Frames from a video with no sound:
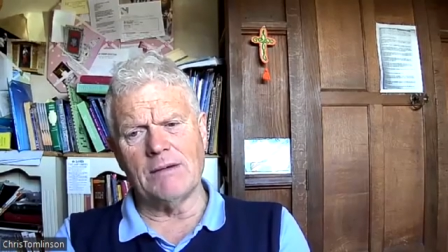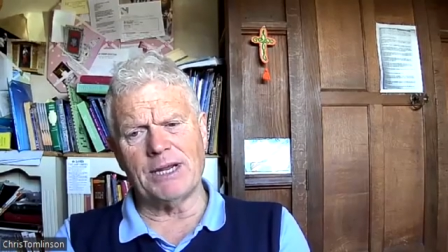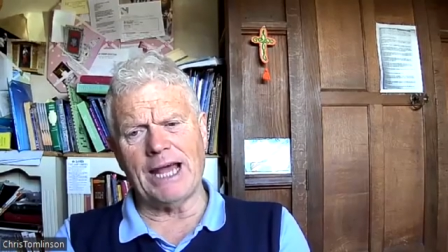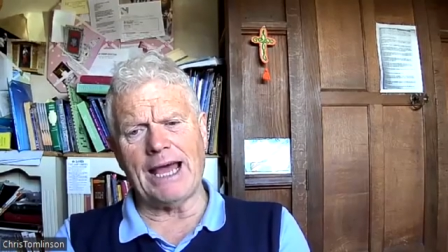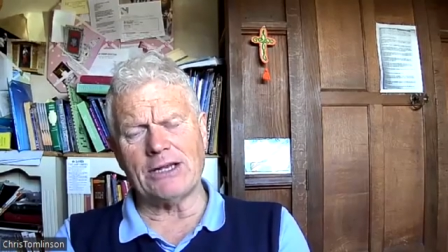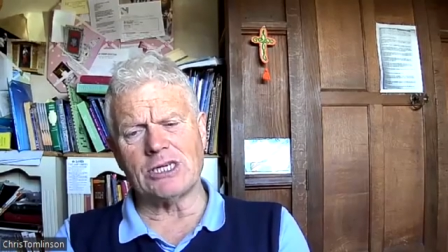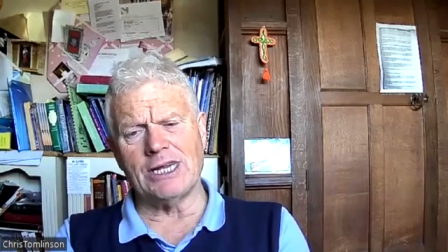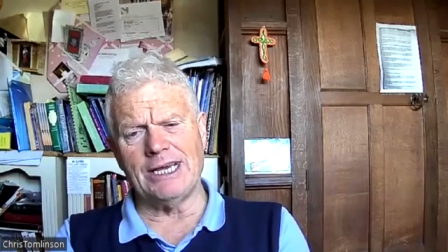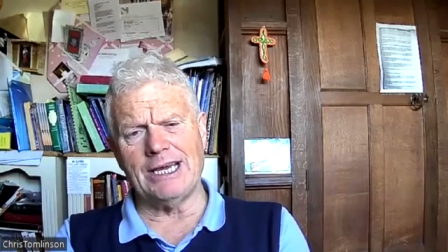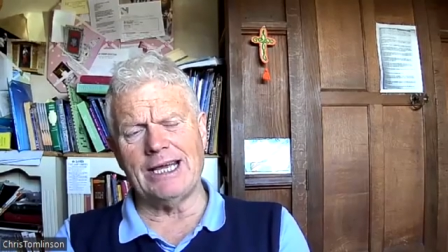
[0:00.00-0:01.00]
but
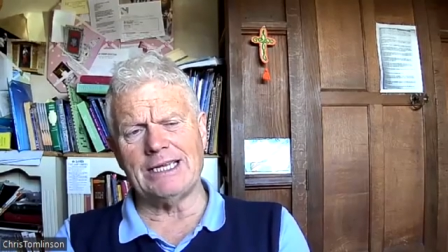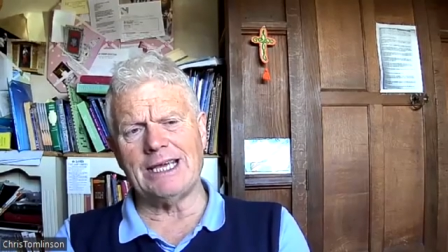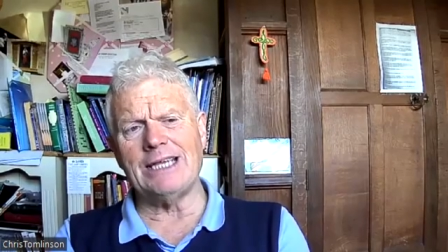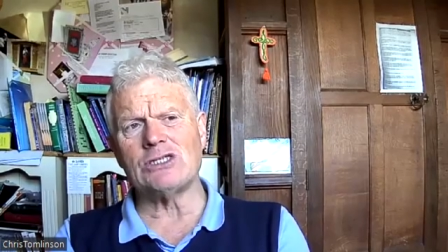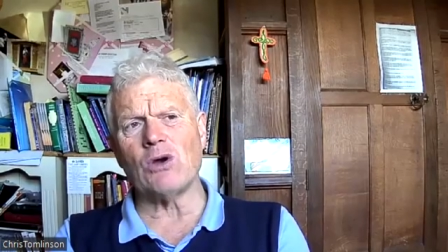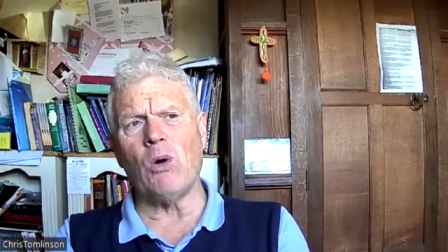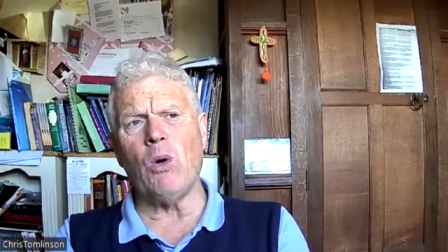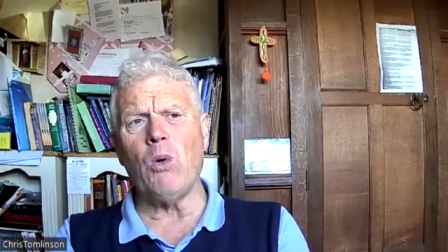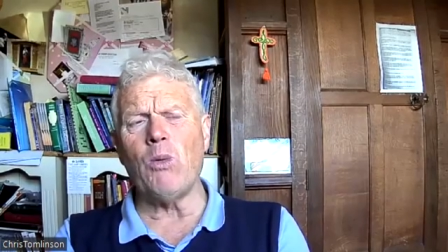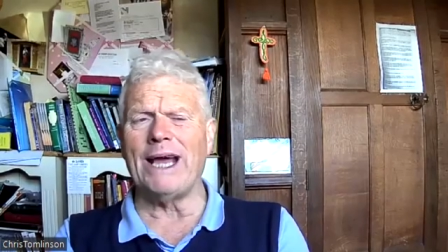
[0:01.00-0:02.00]
actually, it, it's
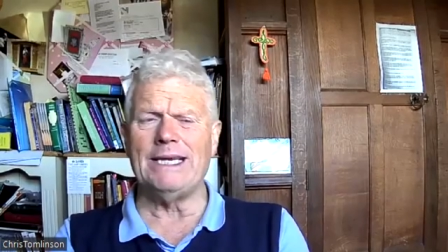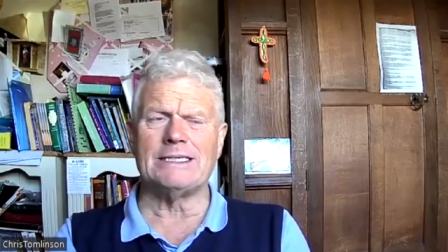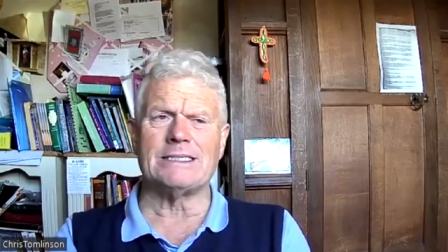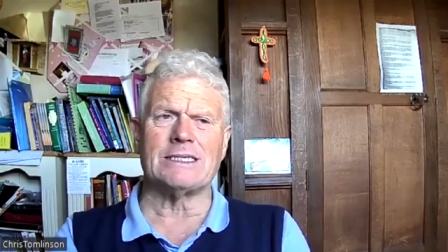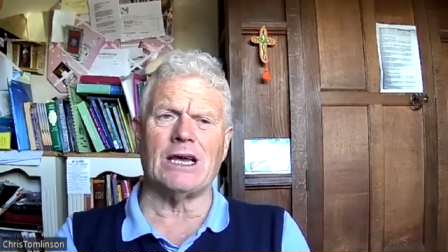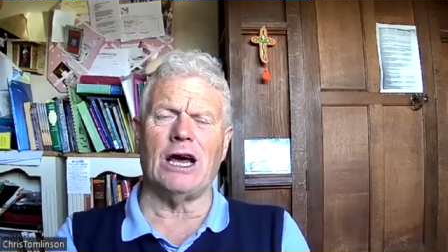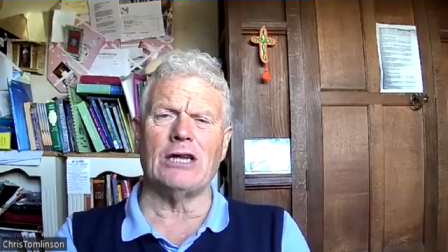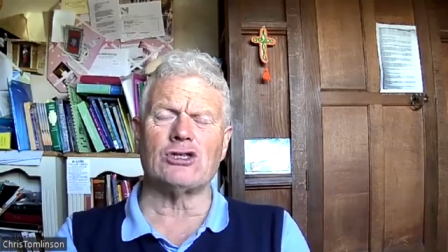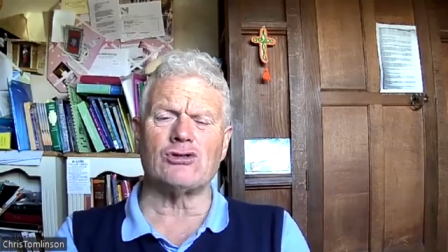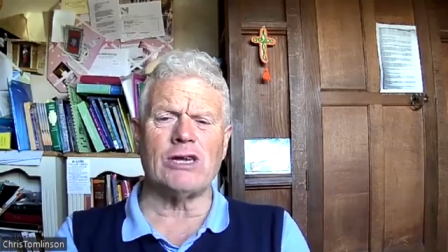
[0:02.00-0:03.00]
always a
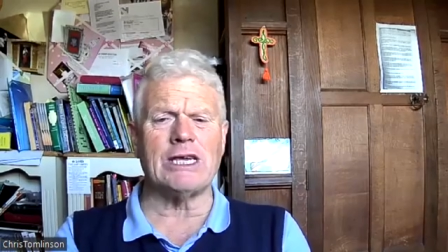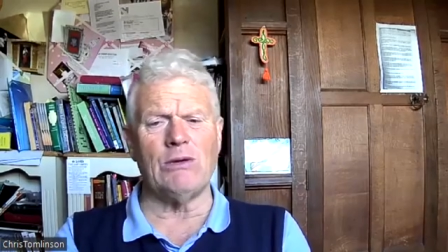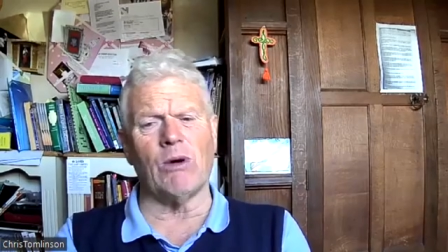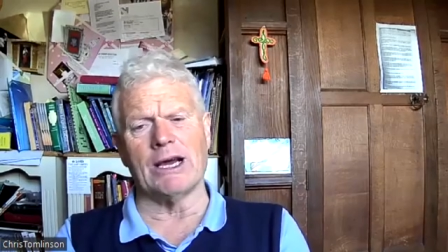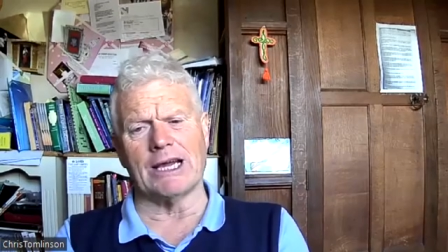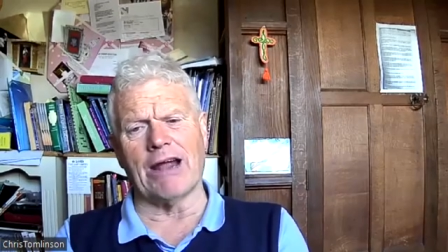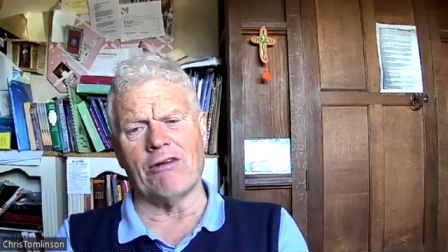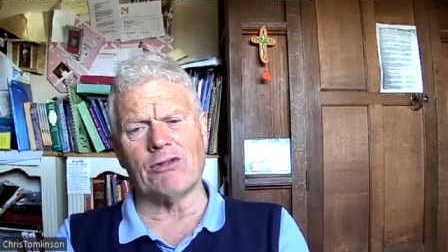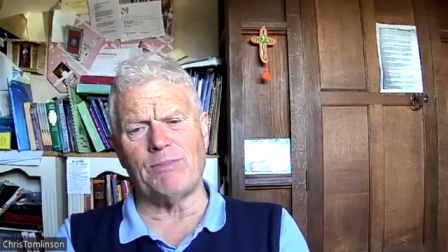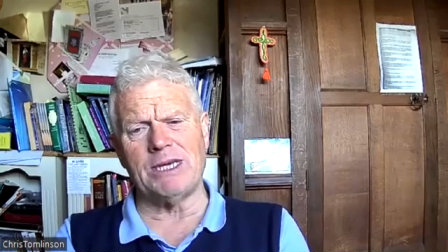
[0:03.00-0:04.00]
tricky one,
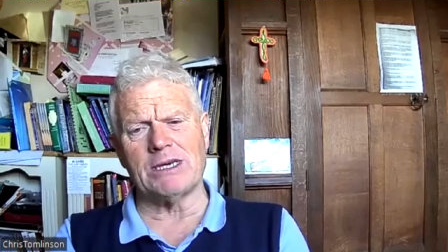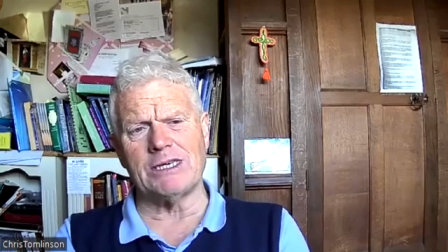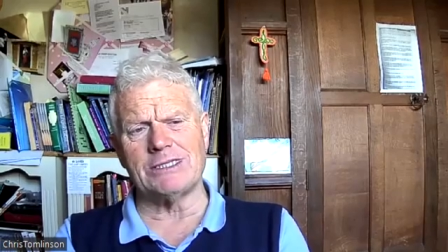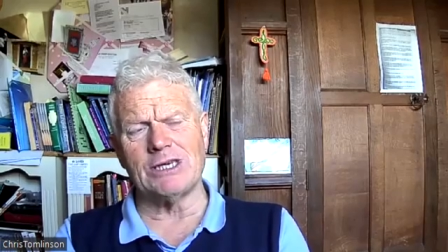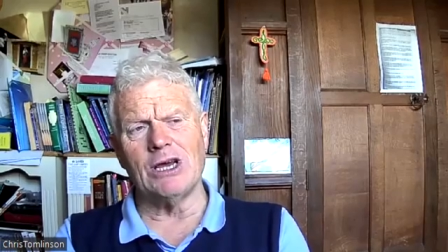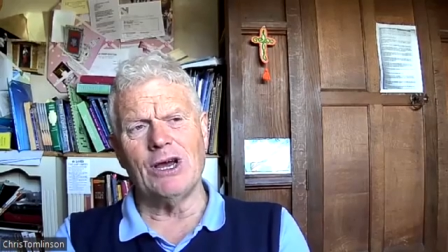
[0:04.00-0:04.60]
Gareth, because